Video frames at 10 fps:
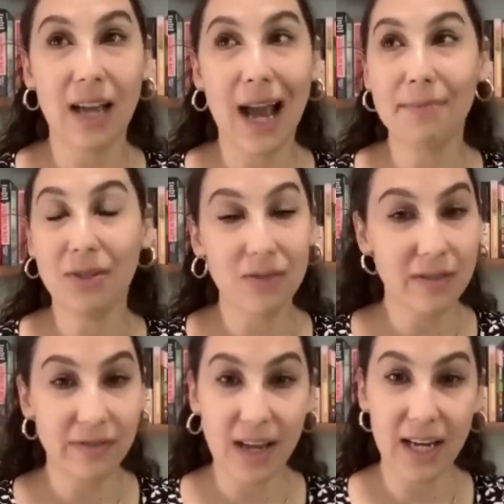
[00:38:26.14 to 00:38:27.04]
Absolutely
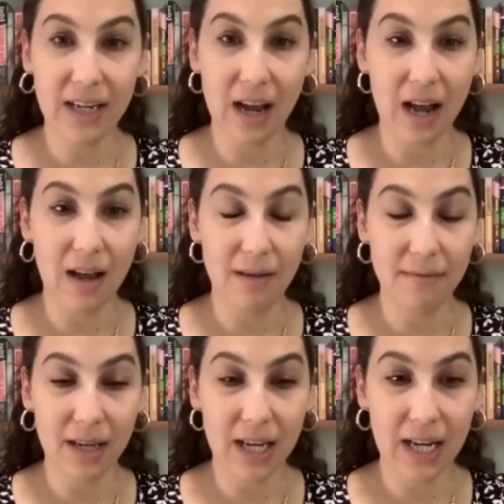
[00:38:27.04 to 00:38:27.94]
fine.
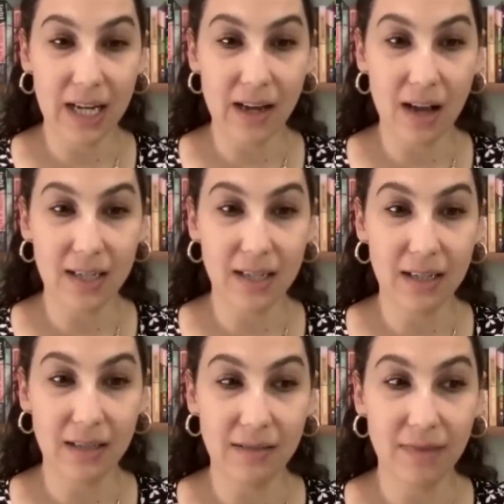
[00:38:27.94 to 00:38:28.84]
Um, and I got
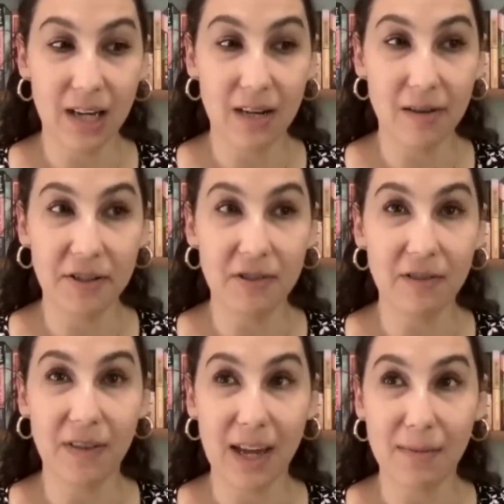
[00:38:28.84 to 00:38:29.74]
to interview the
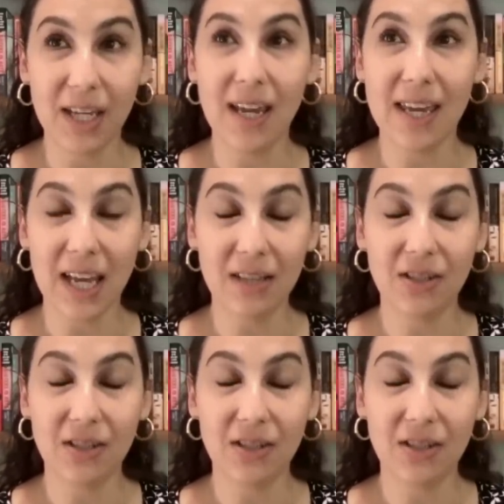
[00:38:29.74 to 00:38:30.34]
family again.